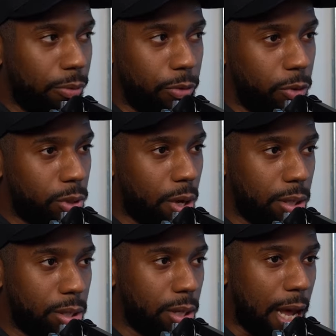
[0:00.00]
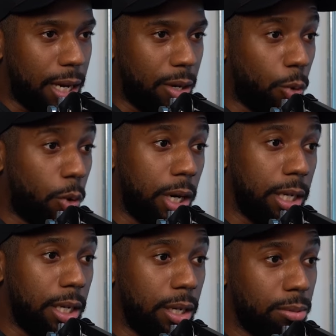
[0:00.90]
Confuse us. And then the
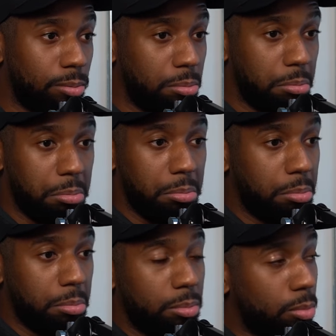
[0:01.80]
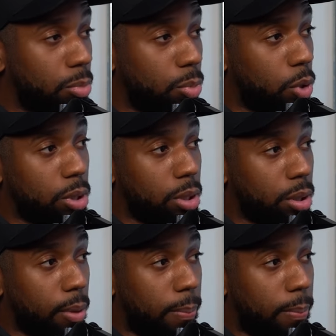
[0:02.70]
quality wasn't the